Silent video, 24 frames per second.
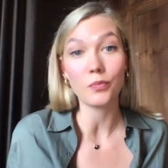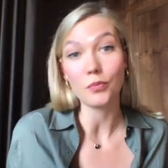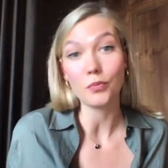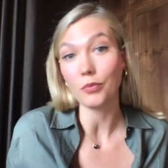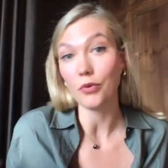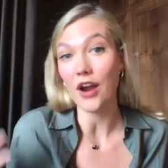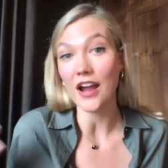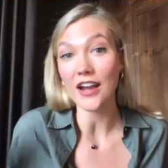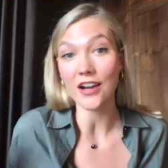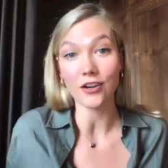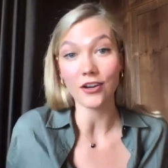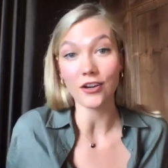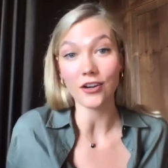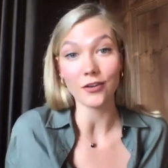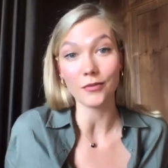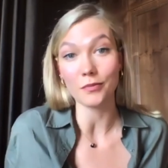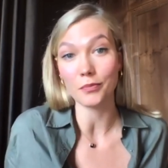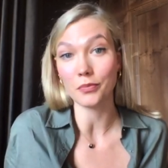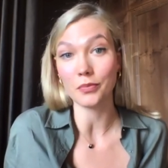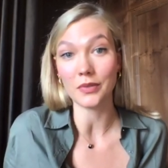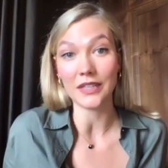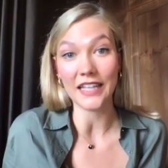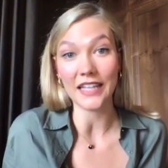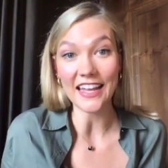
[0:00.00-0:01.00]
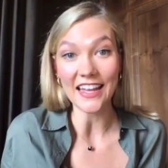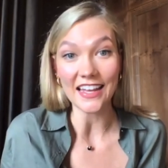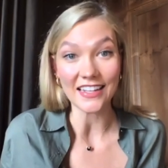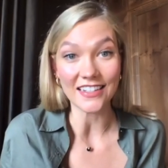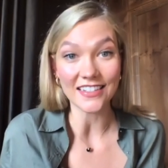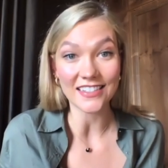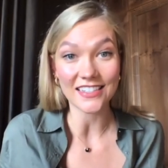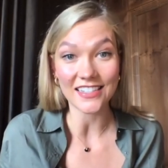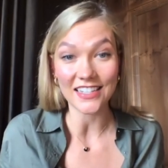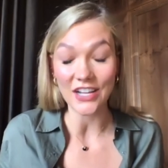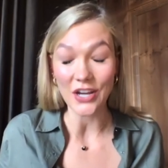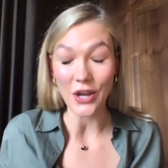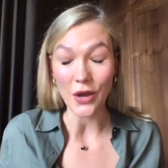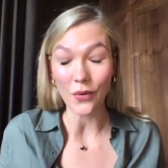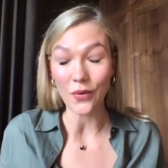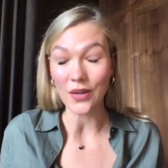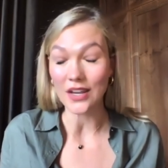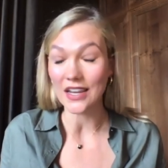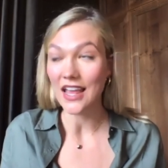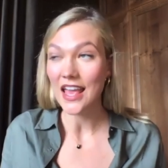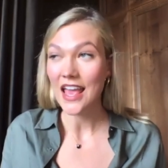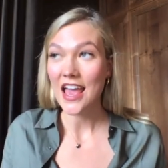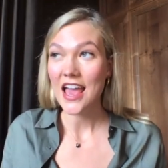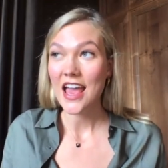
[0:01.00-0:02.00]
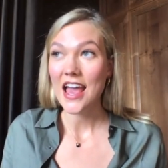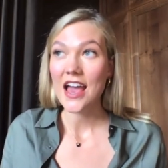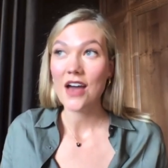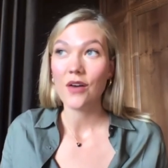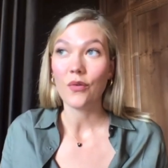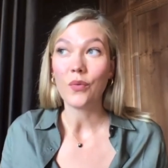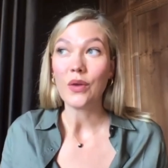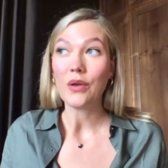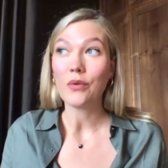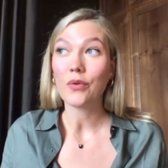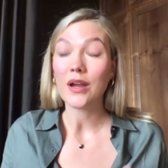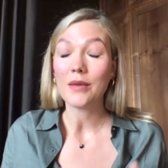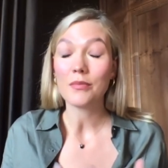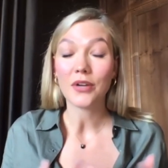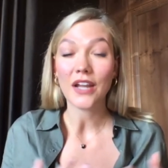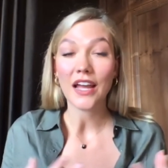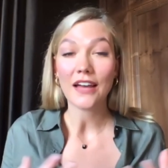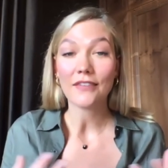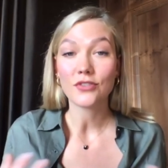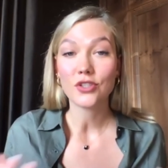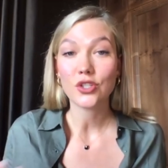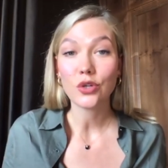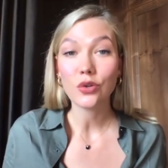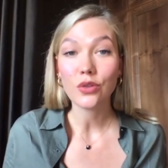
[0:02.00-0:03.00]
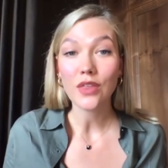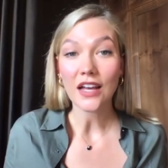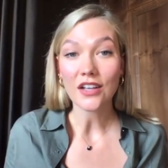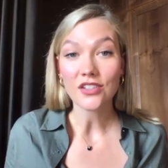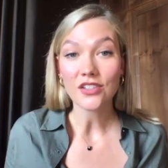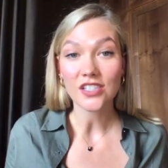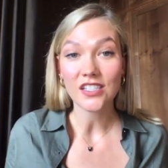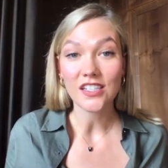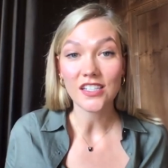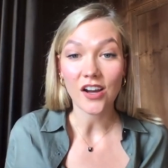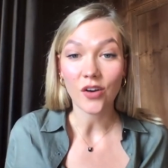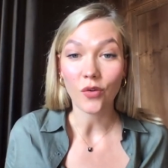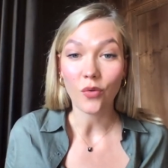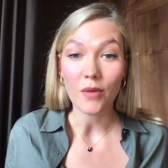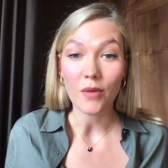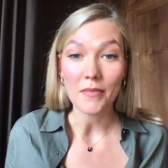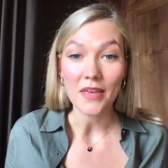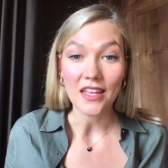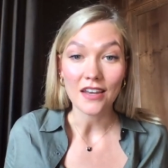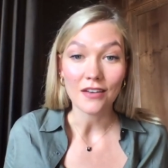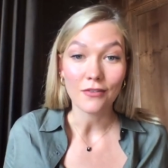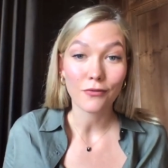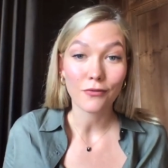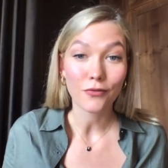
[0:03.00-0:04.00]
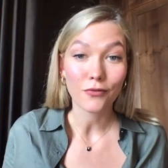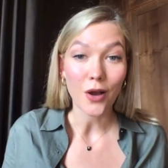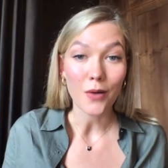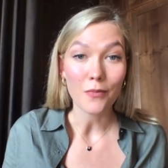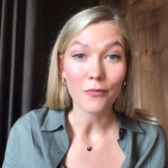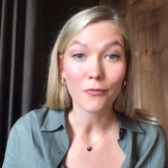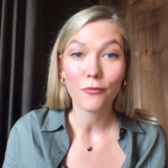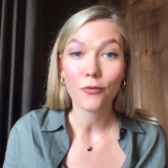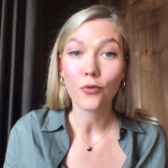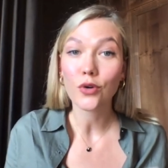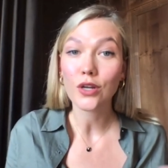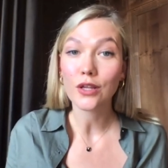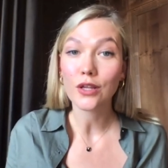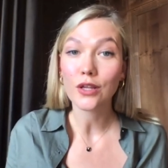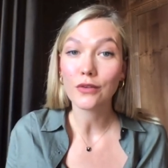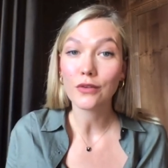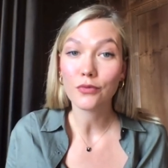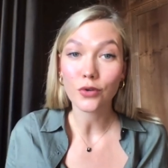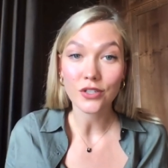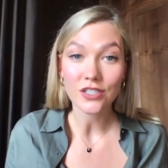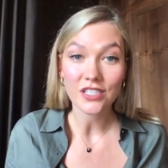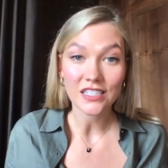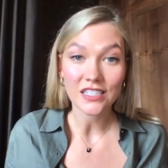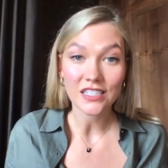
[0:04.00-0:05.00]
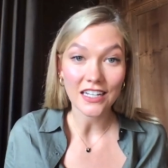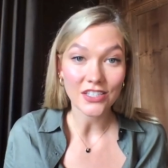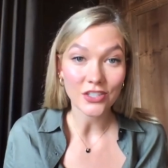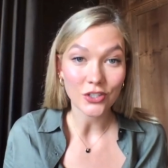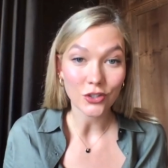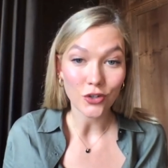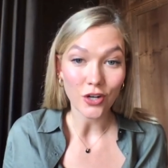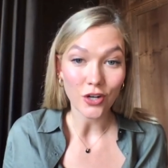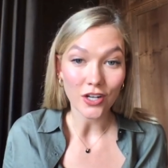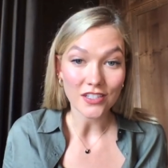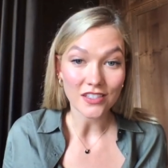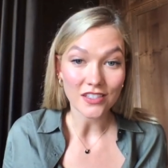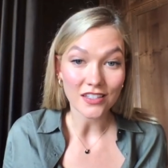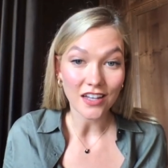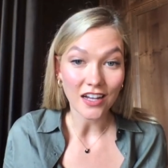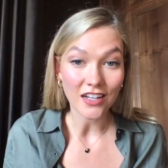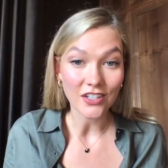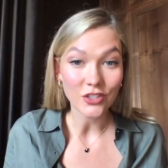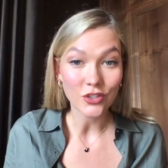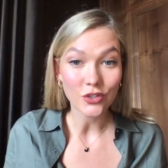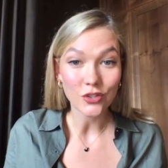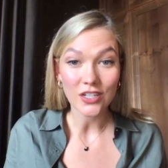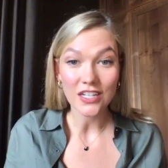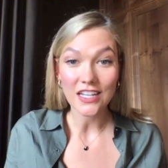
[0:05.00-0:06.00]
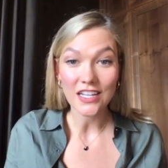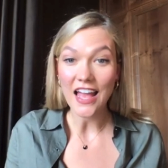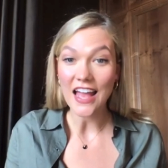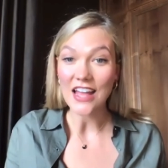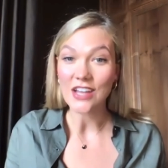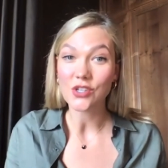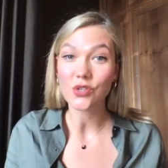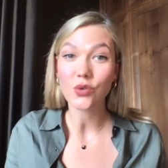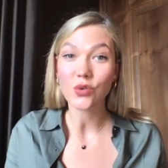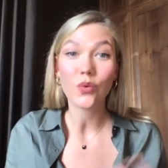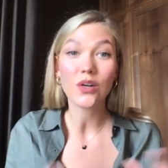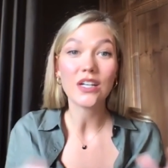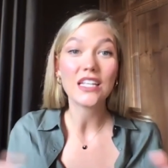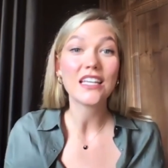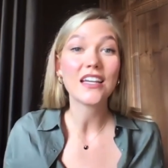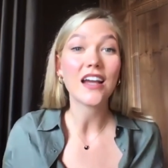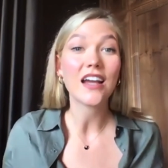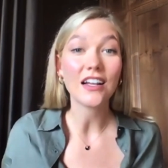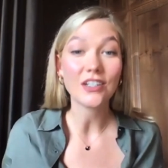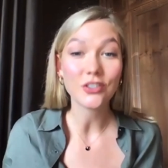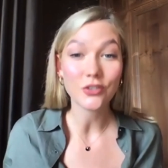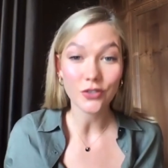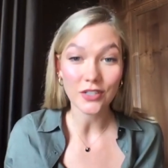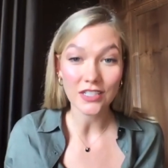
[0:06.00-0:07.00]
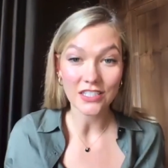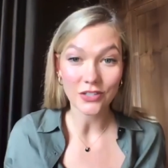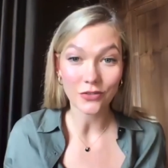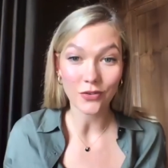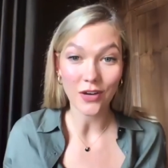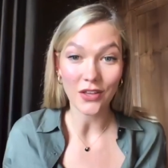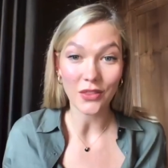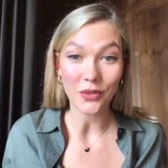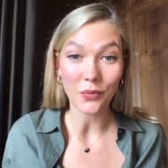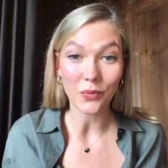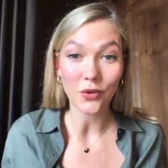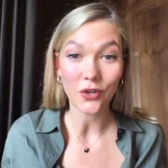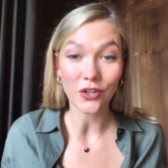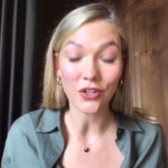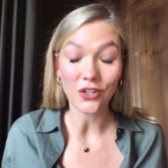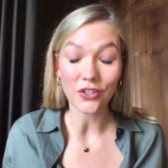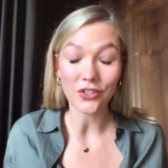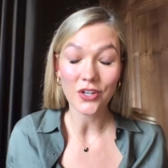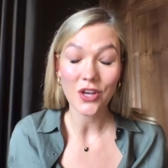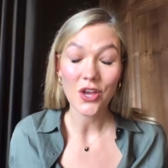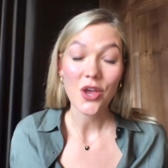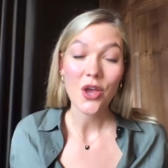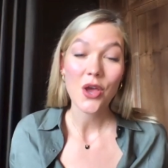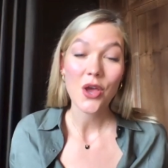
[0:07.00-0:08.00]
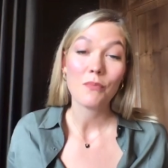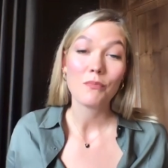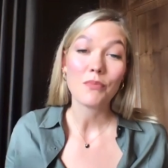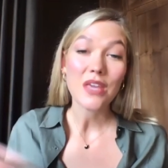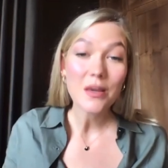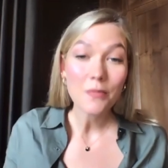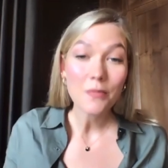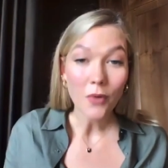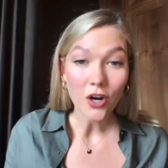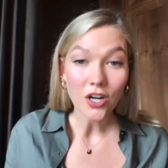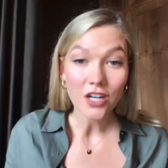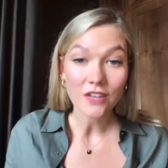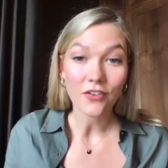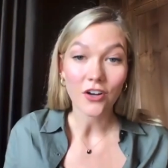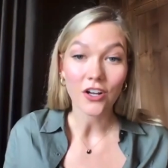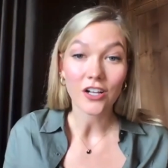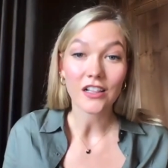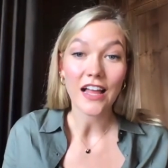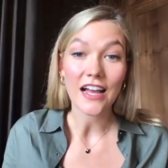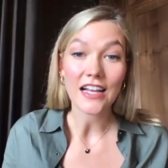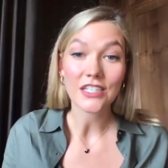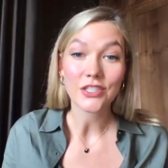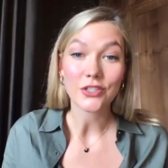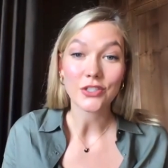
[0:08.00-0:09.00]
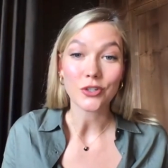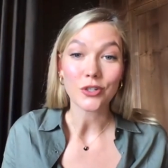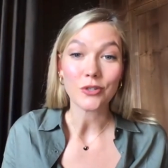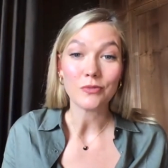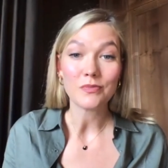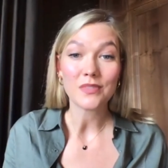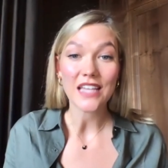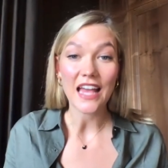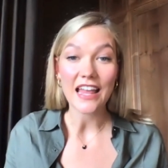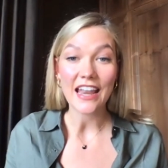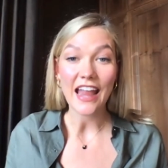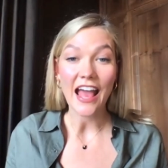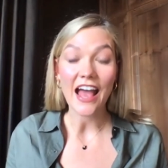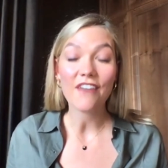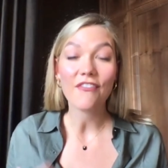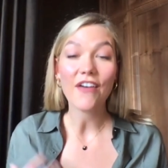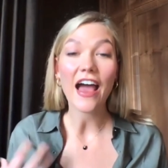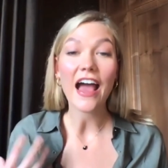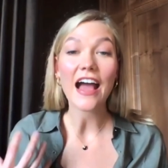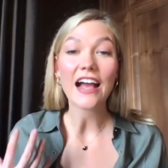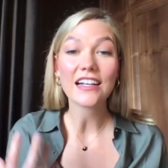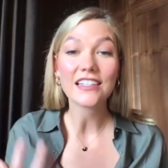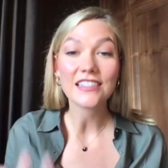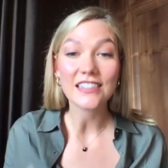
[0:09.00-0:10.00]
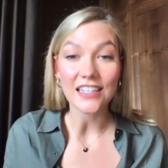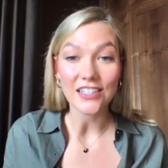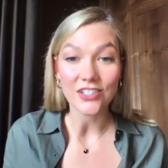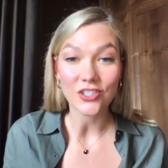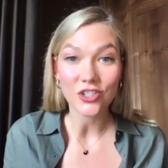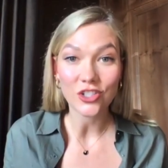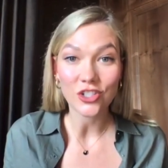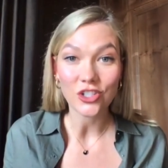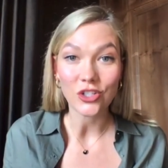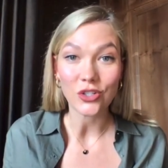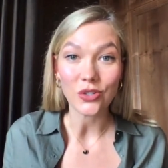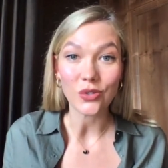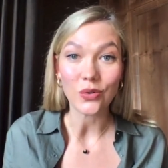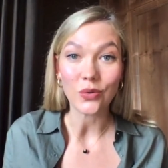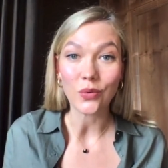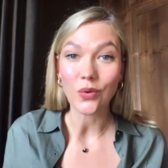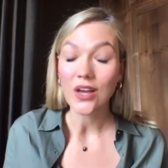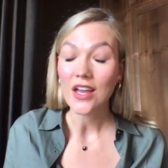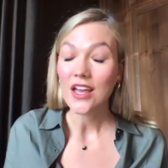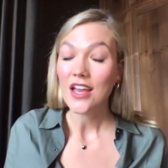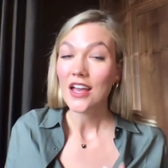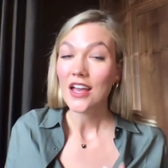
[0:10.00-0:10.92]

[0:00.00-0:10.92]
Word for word: prior planned you know and we were able to have 2000 young women from 44 states across the country and 20 countries around the world be a part of our classrooms and have access to